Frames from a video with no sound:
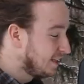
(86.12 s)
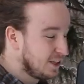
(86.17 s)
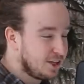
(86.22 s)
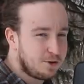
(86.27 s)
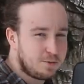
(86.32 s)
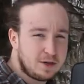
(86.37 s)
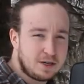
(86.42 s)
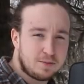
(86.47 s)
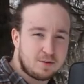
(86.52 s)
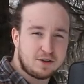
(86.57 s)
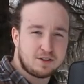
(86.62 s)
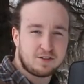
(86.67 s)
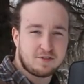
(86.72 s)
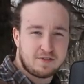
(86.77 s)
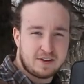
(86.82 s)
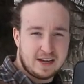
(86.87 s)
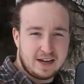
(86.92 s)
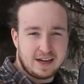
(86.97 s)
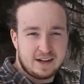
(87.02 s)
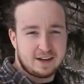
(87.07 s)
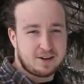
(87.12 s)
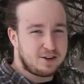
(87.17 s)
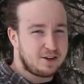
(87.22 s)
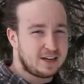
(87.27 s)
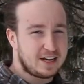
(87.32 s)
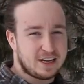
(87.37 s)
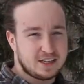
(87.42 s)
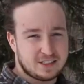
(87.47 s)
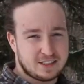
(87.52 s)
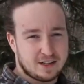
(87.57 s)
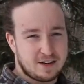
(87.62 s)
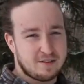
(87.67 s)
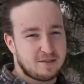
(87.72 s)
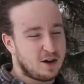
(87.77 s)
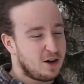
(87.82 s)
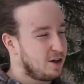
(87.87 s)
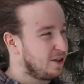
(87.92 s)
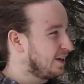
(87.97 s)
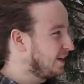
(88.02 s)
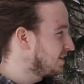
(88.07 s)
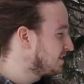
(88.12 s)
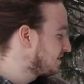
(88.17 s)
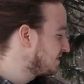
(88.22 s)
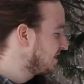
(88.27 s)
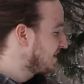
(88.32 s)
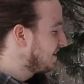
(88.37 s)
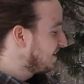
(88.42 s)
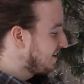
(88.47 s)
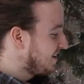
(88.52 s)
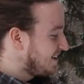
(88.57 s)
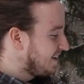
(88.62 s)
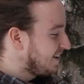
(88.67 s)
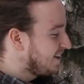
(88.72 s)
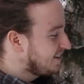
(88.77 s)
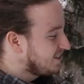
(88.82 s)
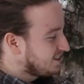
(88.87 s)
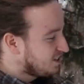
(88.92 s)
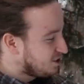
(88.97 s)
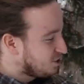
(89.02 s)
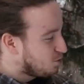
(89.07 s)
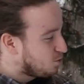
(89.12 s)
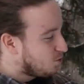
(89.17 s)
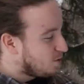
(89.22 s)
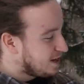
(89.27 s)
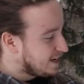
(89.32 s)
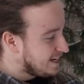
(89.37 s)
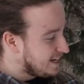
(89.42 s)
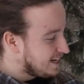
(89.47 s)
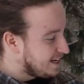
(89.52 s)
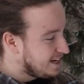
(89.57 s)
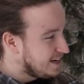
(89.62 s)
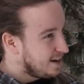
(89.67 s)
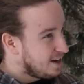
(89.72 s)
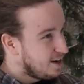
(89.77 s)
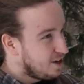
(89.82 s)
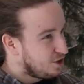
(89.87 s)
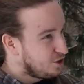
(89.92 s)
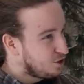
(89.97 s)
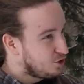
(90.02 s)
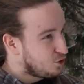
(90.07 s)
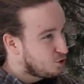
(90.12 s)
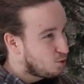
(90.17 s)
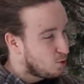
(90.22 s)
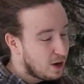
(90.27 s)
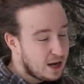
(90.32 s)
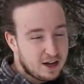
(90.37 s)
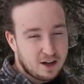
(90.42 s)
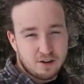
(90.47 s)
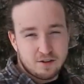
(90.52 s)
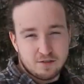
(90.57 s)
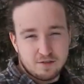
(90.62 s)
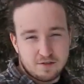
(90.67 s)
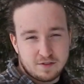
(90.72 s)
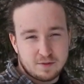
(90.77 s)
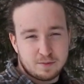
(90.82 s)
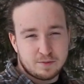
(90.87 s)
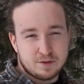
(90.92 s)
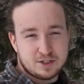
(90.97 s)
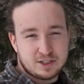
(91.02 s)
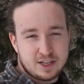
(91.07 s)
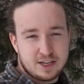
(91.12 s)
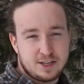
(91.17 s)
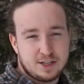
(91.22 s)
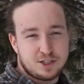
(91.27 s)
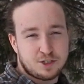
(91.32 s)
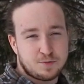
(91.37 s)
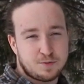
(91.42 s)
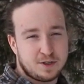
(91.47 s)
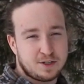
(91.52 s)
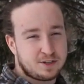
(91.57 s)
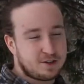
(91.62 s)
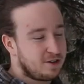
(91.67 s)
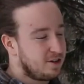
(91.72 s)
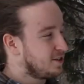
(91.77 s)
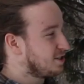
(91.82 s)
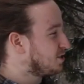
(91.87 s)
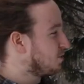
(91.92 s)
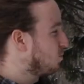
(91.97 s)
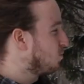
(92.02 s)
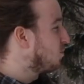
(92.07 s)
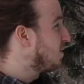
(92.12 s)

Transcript: a little bit about the van. I know you guys love all this. It is a twenty twelve Mercedes Sprinter. It's the